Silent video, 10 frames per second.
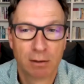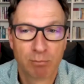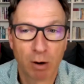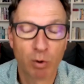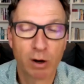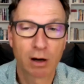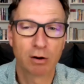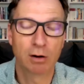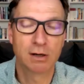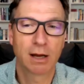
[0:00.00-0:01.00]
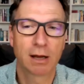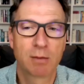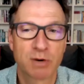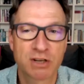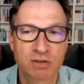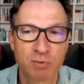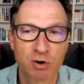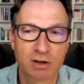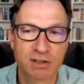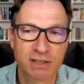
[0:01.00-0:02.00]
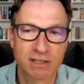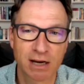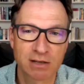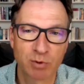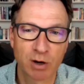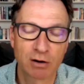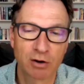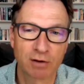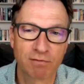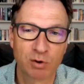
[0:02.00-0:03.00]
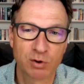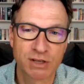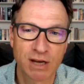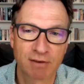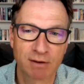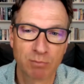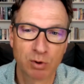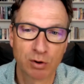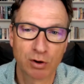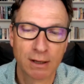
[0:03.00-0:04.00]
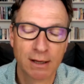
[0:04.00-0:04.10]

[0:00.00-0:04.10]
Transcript: But we are, the British Moroccan Society, we are looking forward to having more